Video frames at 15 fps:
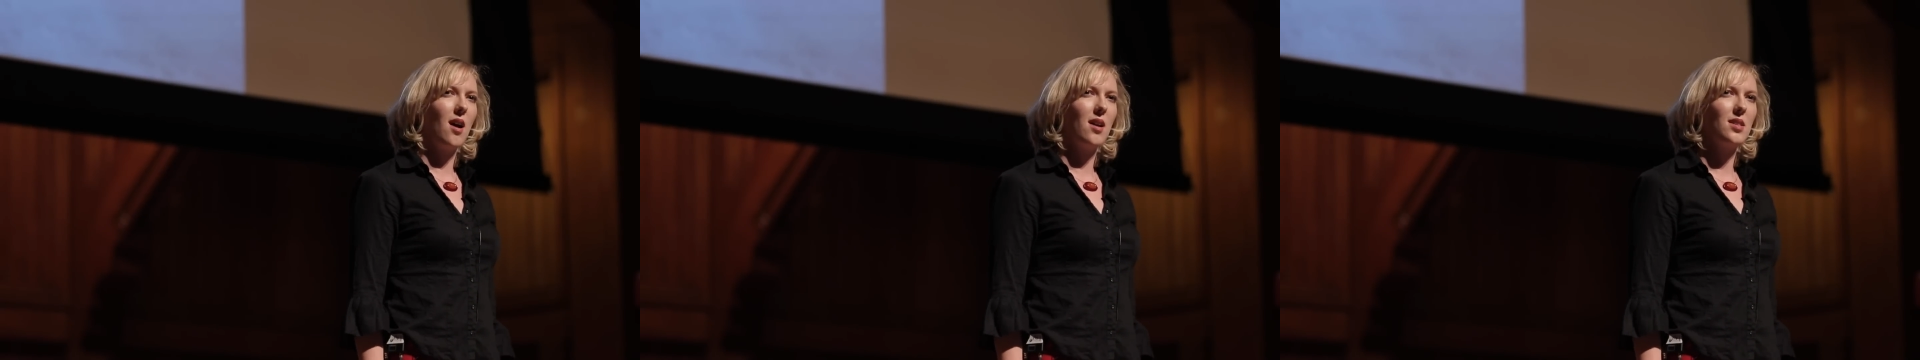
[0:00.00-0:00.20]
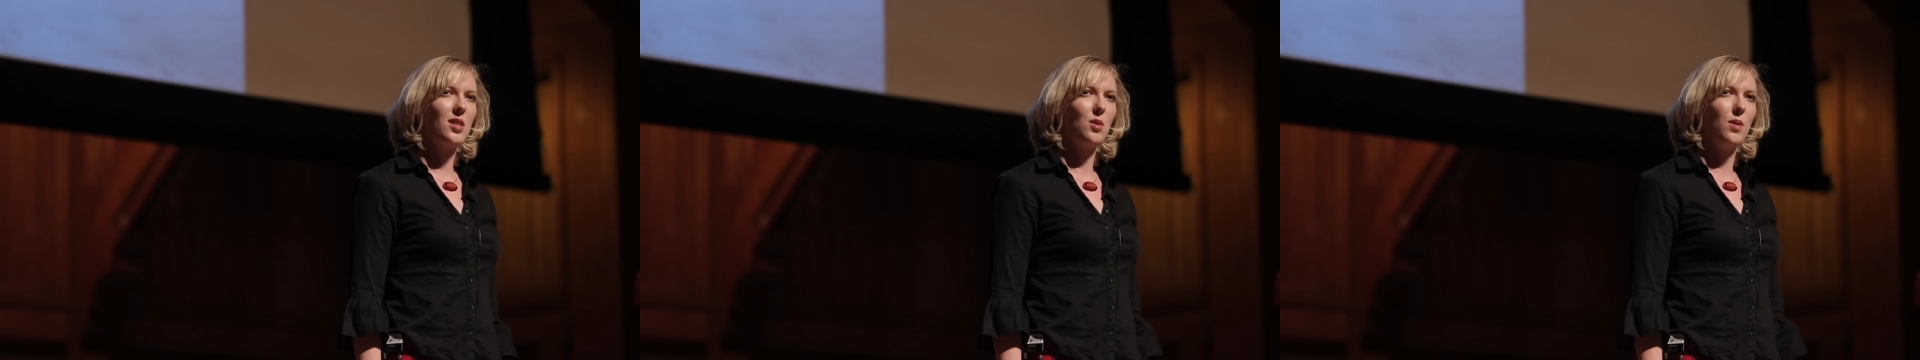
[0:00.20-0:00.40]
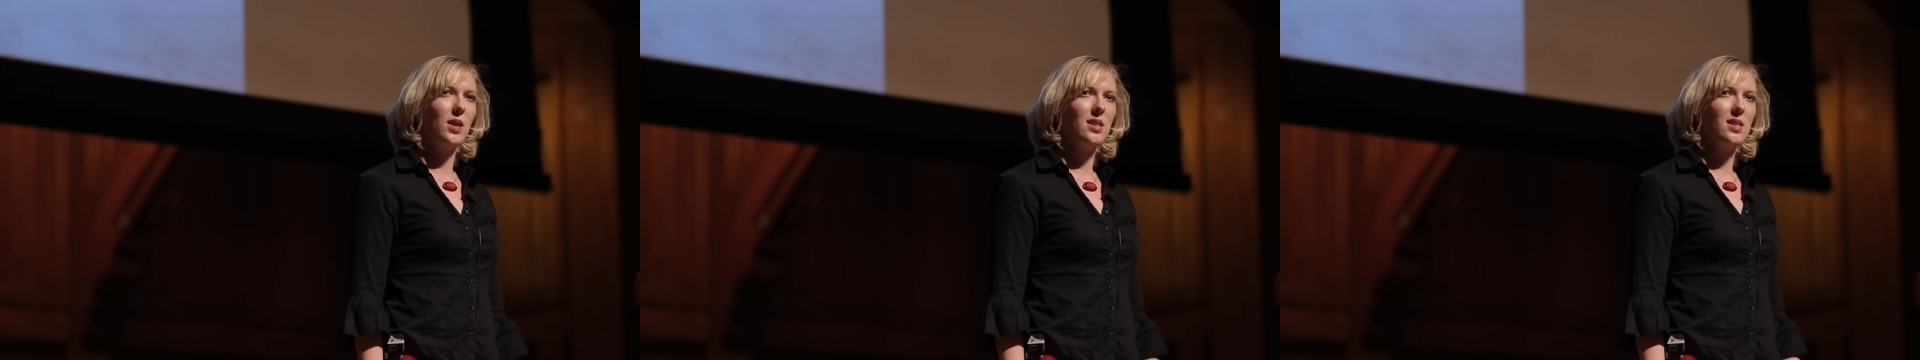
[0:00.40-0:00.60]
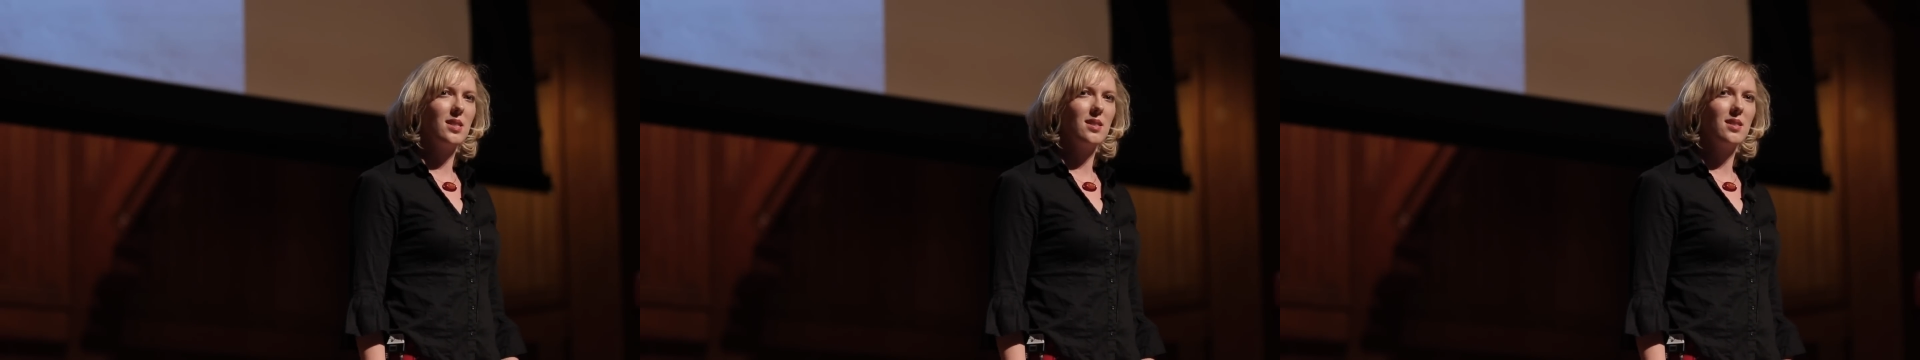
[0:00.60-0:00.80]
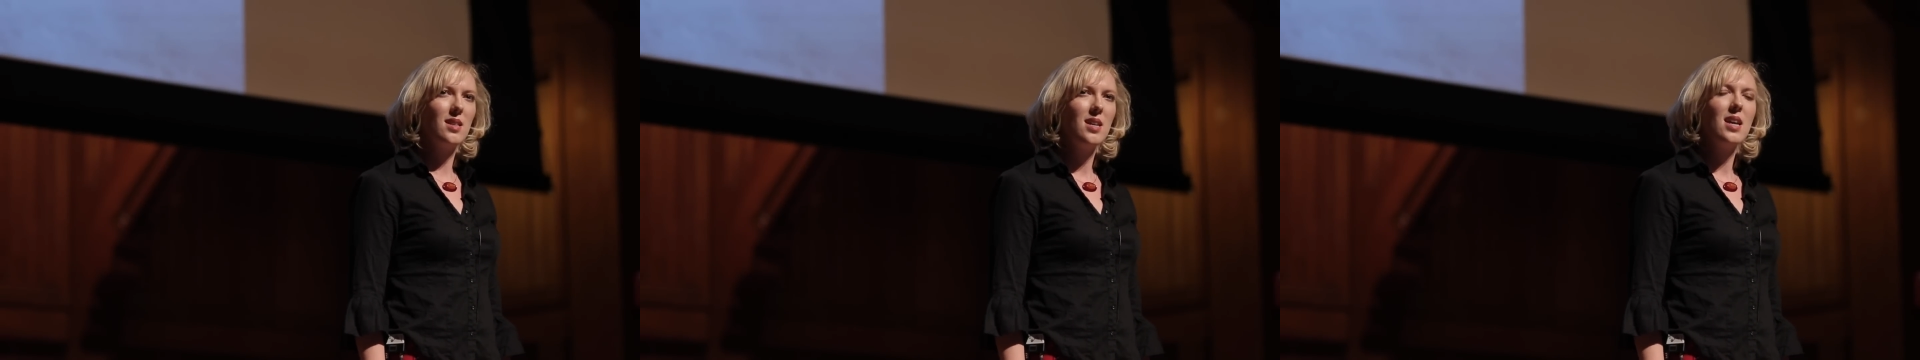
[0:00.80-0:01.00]

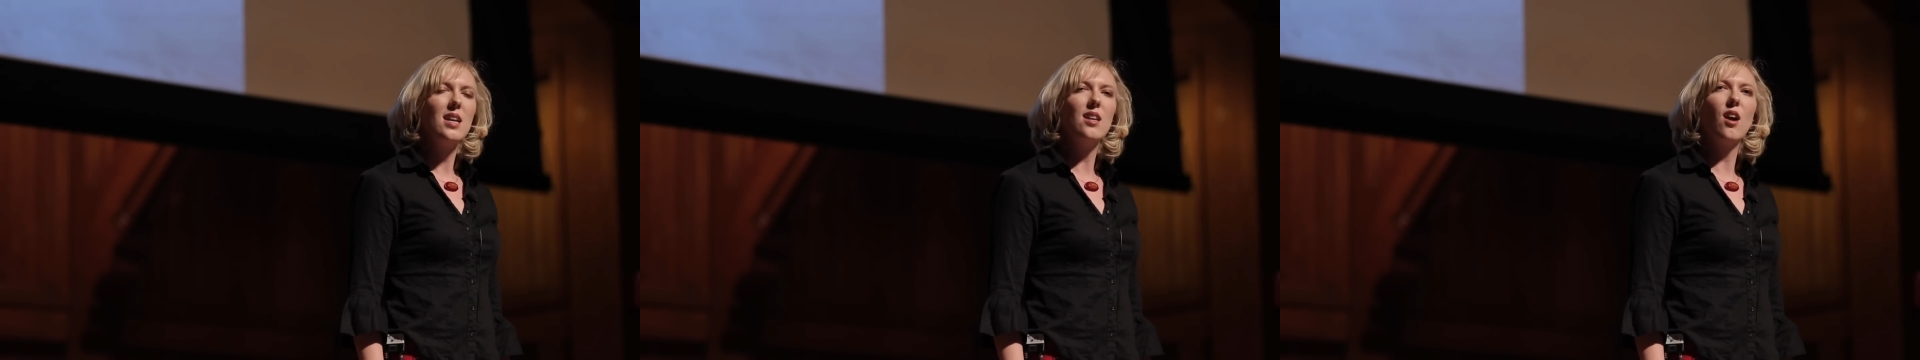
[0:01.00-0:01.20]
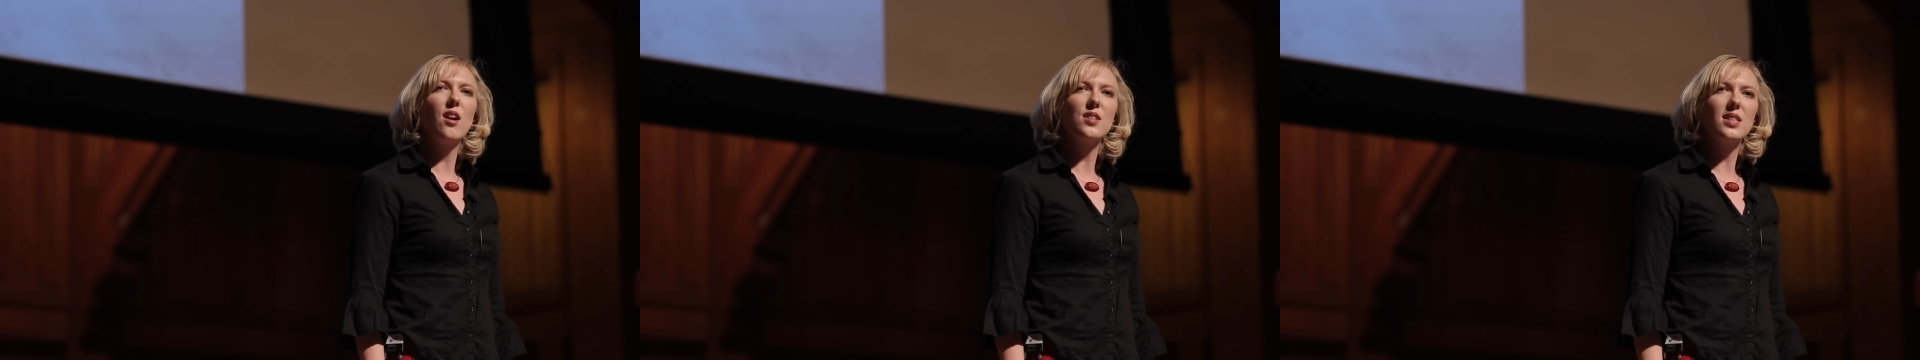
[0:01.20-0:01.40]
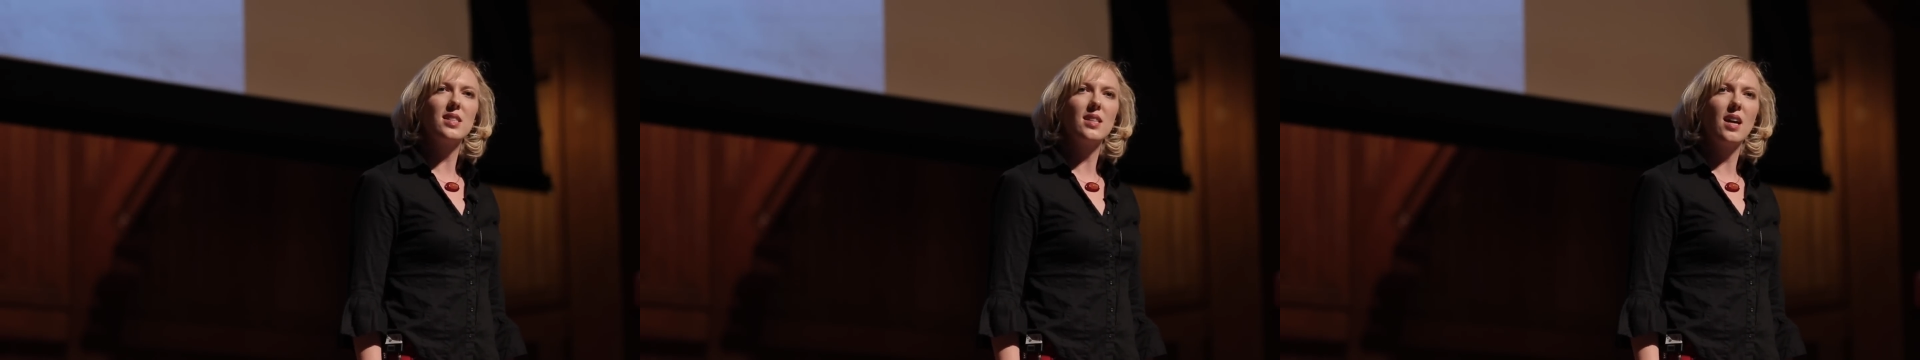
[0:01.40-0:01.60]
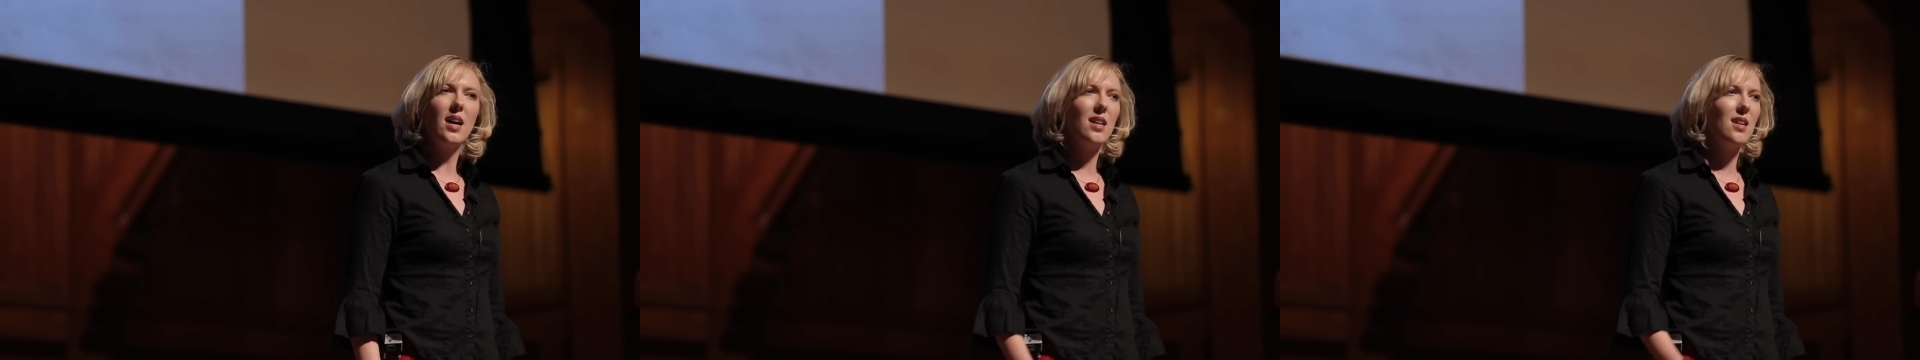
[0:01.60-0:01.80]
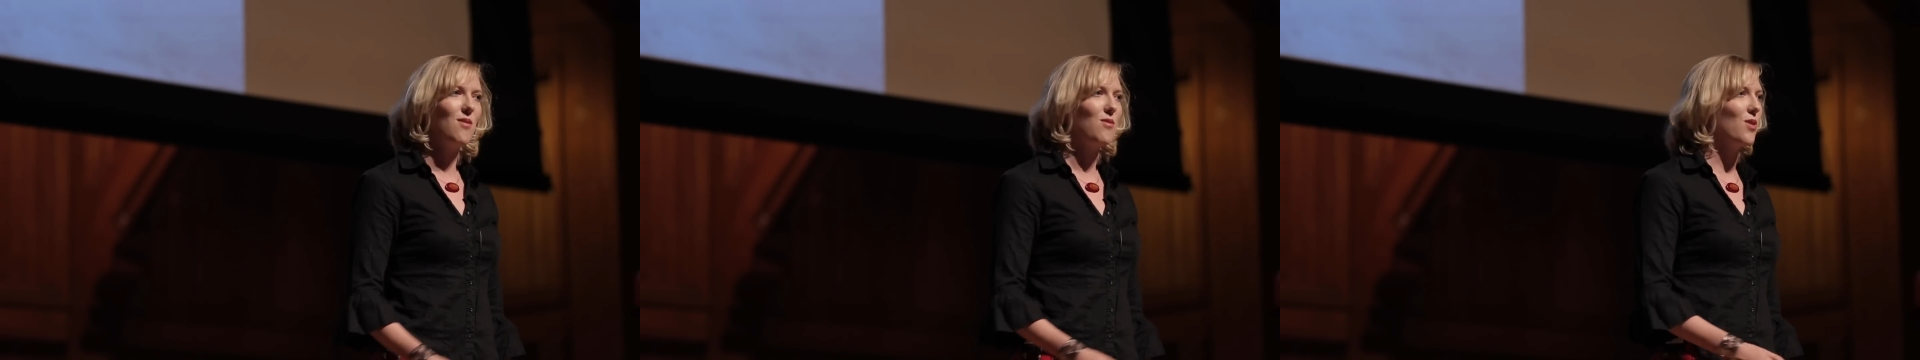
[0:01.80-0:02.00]
consequences in our society,